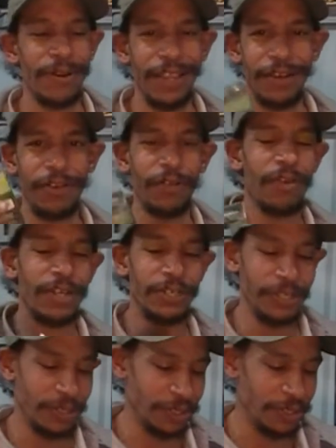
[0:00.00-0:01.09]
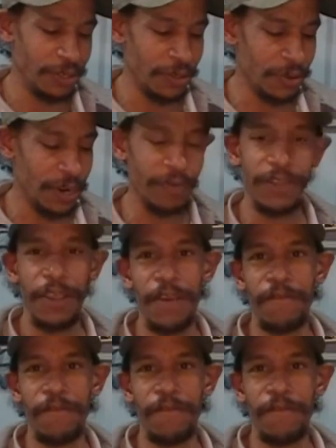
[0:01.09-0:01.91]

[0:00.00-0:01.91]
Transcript: Again, congratulations to you, and I was